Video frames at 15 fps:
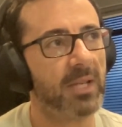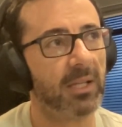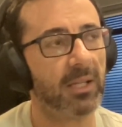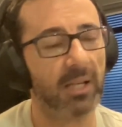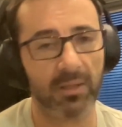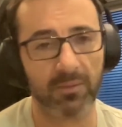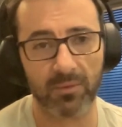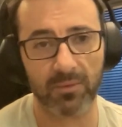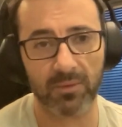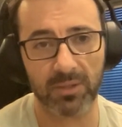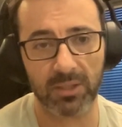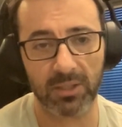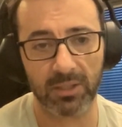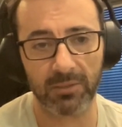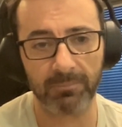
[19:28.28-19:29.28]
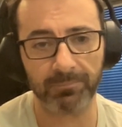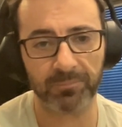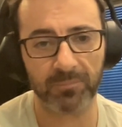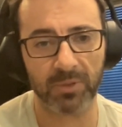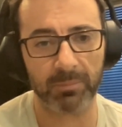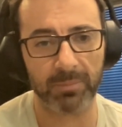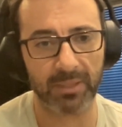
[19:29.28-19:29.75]
the second half of the
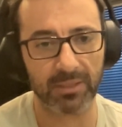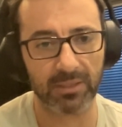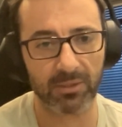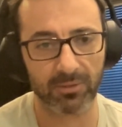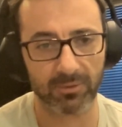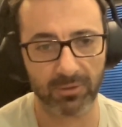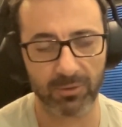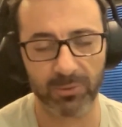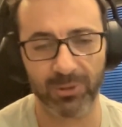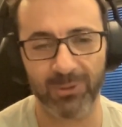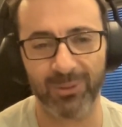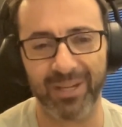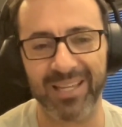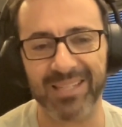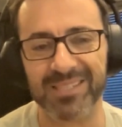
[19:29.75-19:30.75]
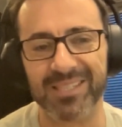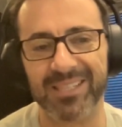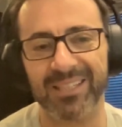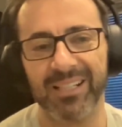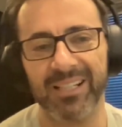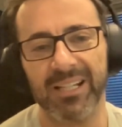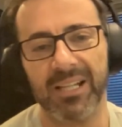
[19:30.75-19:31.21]
year, depending on who you
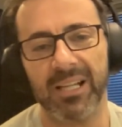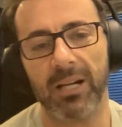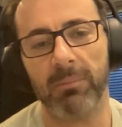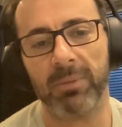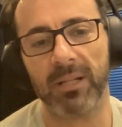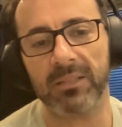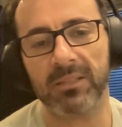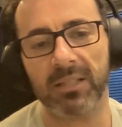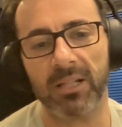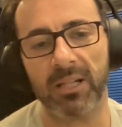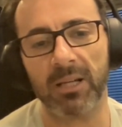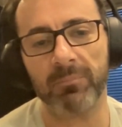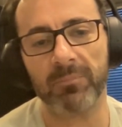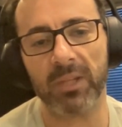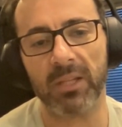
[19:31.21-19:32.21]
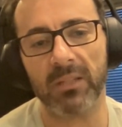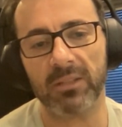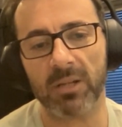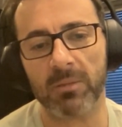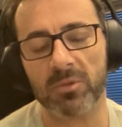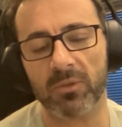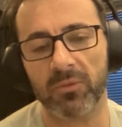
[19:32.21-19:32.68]
ask. But
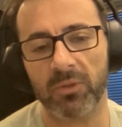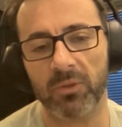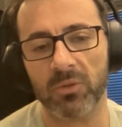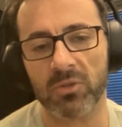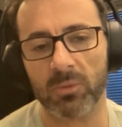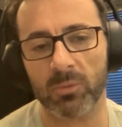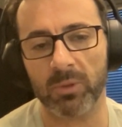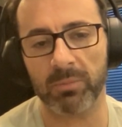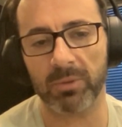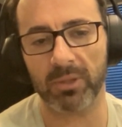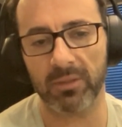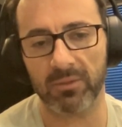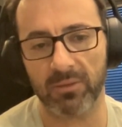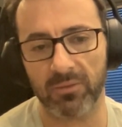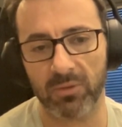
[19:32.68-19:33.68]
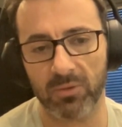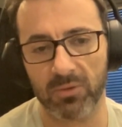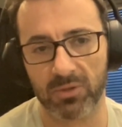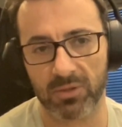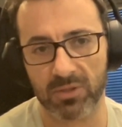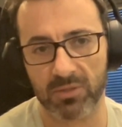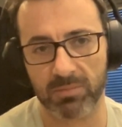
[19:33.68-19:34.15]
in terms of future, we believe the
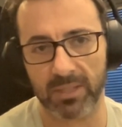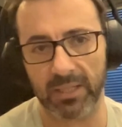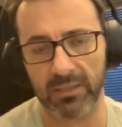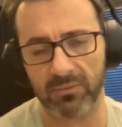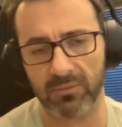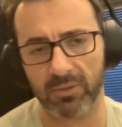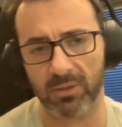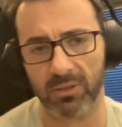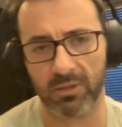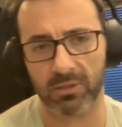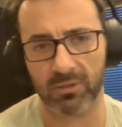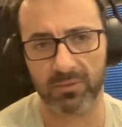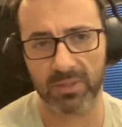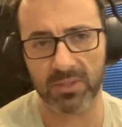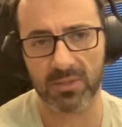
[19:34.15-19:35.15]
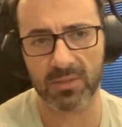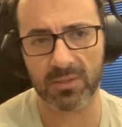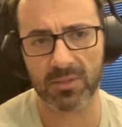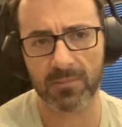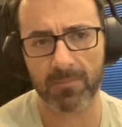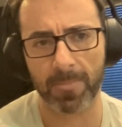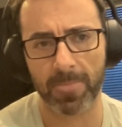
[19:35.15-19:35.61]
future is bright for a lot of
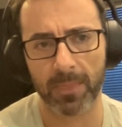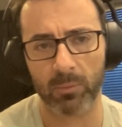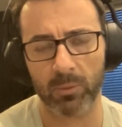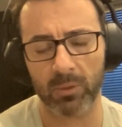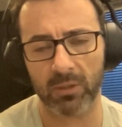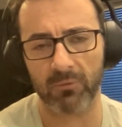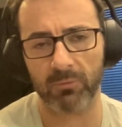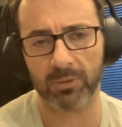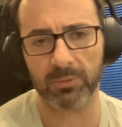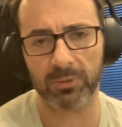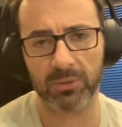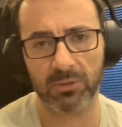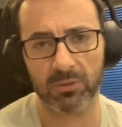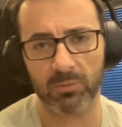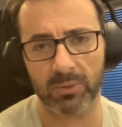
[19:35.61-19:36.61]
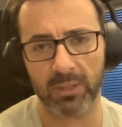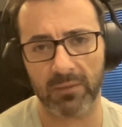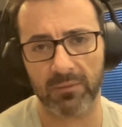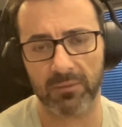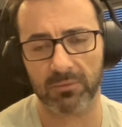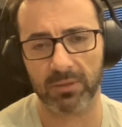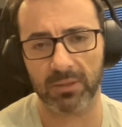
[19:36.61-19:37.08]
reasons. We love what we do.
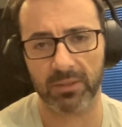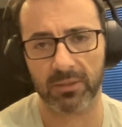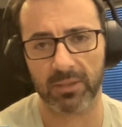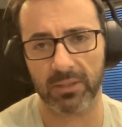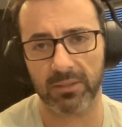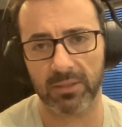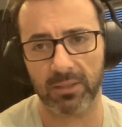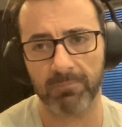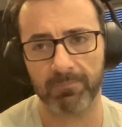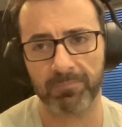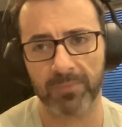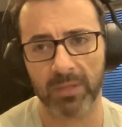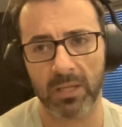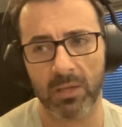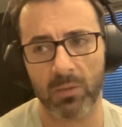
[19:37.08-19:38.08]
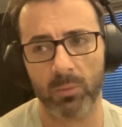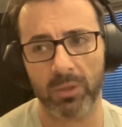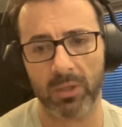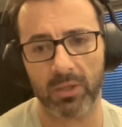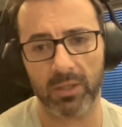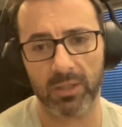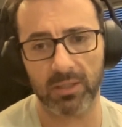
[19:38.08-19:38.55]
We have a really great team.
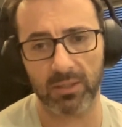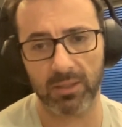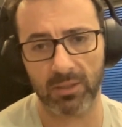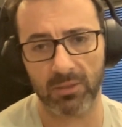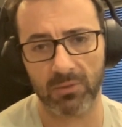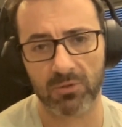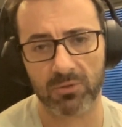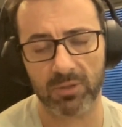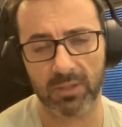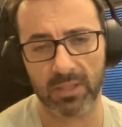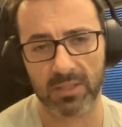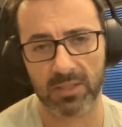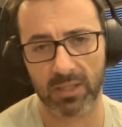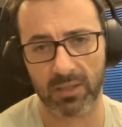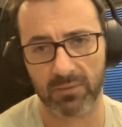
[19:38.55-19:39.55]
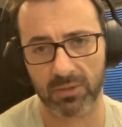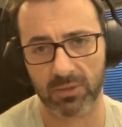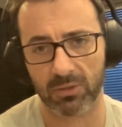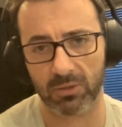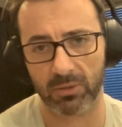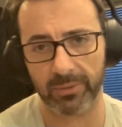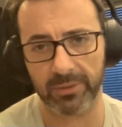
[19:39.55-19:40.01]
We are in an industry that's an
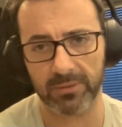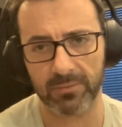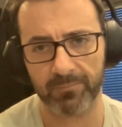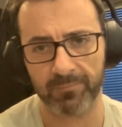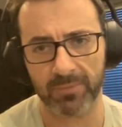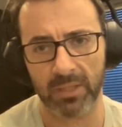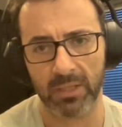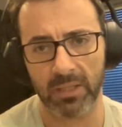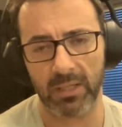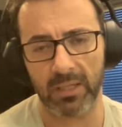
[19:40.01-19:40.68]
ever-growing.